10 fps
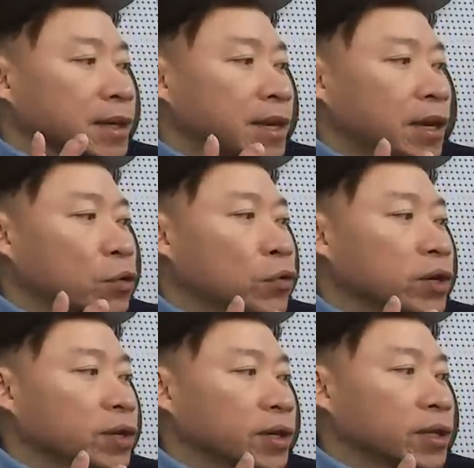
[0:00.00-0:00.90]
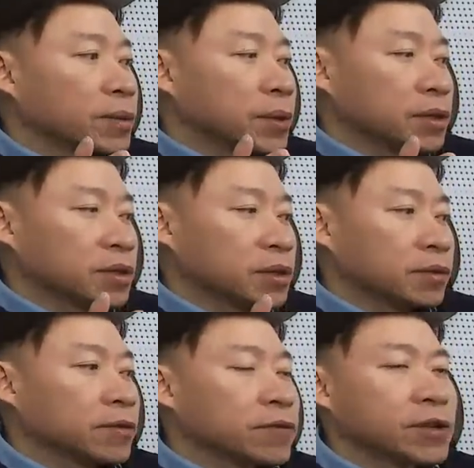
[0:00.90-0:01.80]
can quickly deburr
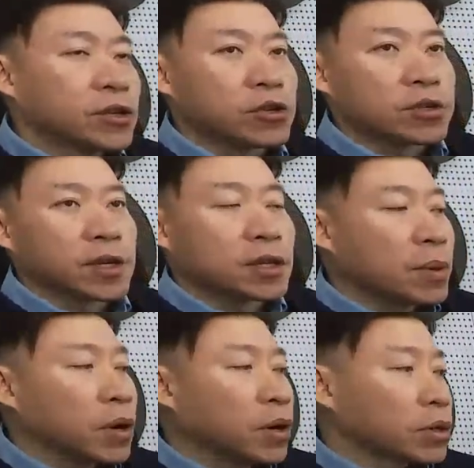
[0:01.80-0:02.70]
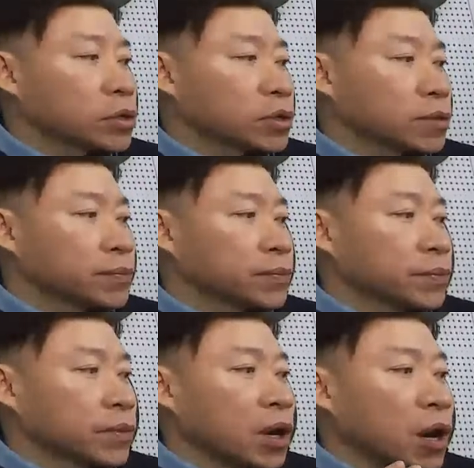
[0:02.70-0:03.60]
finishes and polishes
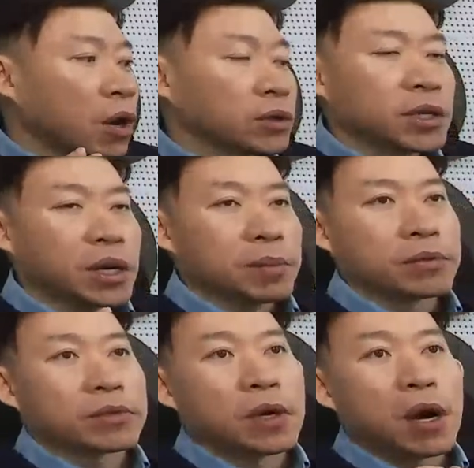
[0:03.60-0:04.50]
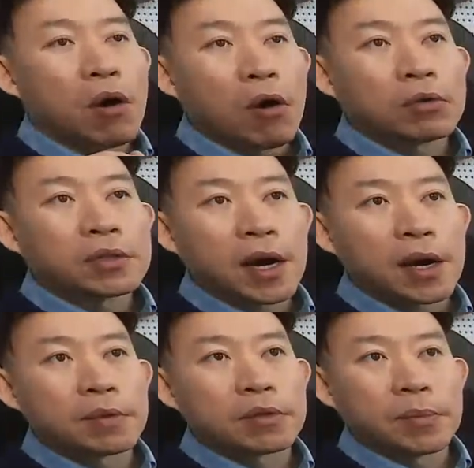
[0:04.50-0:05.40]
all types of
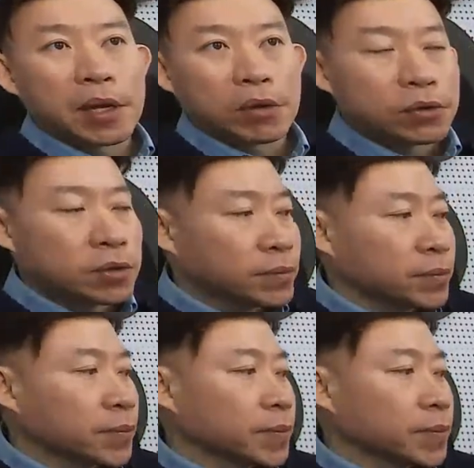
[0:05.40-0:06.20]
metals,